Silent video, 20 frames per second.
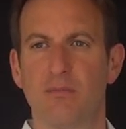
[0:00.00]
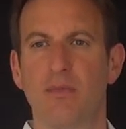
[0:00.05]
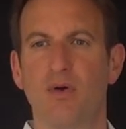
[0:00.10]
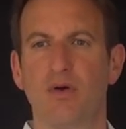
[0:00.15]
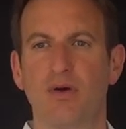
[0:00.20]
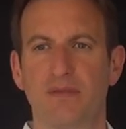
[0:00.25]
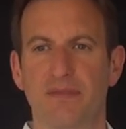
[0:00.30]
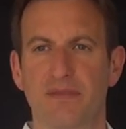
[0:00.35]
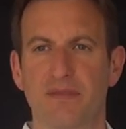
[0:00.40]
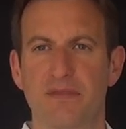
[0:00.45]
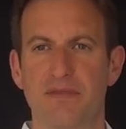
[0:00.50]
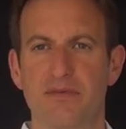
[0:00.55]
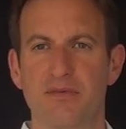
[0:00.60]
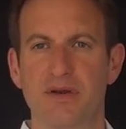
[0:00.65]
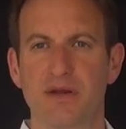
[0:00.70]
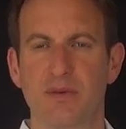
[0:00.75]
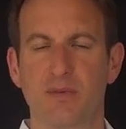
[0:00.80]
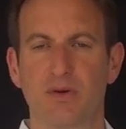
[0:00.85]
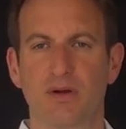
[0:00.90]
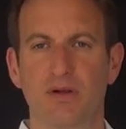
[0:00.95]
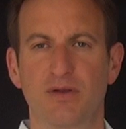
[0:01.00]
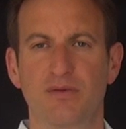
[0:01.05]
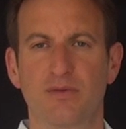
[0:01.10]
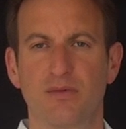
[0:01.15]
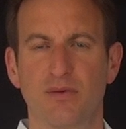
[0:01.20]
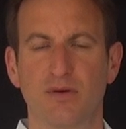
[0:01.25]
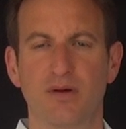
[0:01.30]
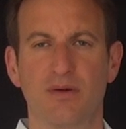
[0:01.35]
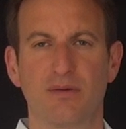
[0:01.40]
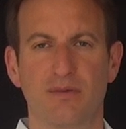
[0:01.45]
point in the 3D world,
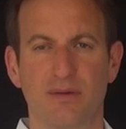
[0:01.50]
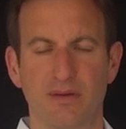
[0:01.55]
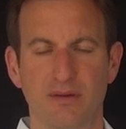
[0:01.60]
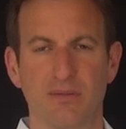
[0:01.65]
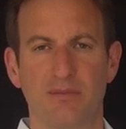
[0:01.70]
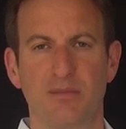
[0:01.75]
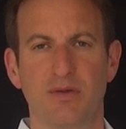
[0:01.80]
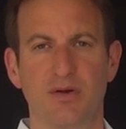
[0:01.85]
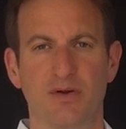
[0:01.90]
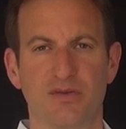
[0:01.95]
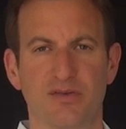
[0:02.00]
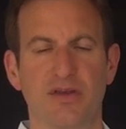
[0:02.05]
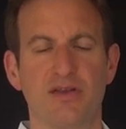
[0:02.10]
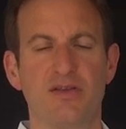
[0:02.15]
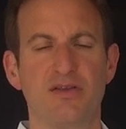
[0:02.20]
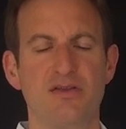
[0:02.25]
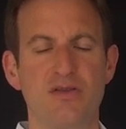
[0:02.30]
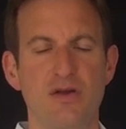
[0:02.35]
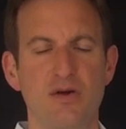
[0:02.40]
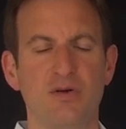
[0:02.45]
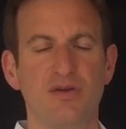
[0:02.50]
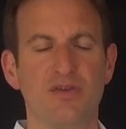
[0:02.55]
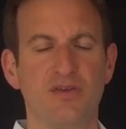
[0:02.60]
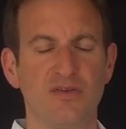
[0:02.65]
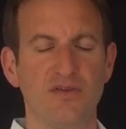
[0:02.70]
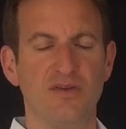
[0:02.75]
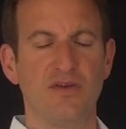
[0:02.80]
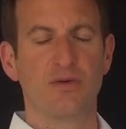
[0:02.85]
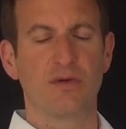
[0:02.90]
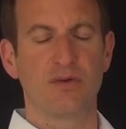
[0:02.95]
or because I know it's
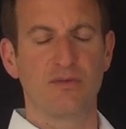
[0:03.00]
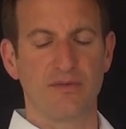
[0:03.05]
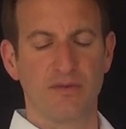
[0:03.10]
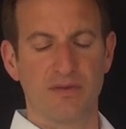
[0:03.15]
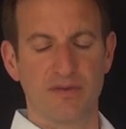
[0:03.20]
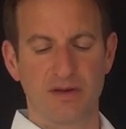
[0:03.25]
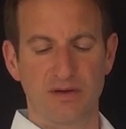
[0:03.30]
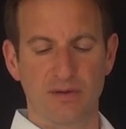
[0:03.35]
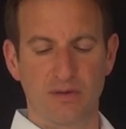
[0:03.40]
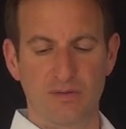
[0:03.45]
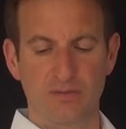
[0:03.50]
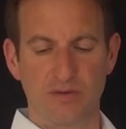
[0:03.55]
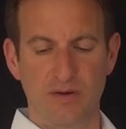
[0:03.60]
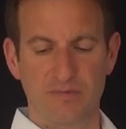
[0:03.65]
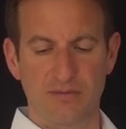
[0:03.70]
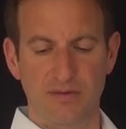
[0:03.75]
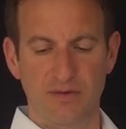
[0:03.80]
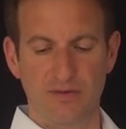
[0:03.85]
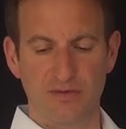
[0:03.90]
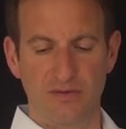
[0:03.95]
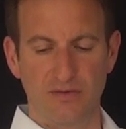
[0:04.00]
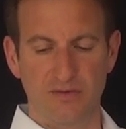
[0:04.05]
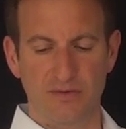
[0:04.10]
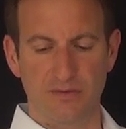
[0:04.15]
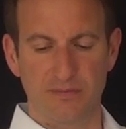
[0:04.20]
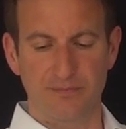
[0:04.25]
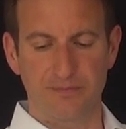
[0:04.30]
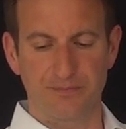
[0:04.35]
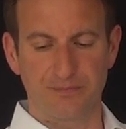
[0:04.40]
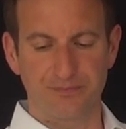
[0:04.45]
zero for that own reference
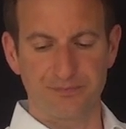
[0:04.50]
system.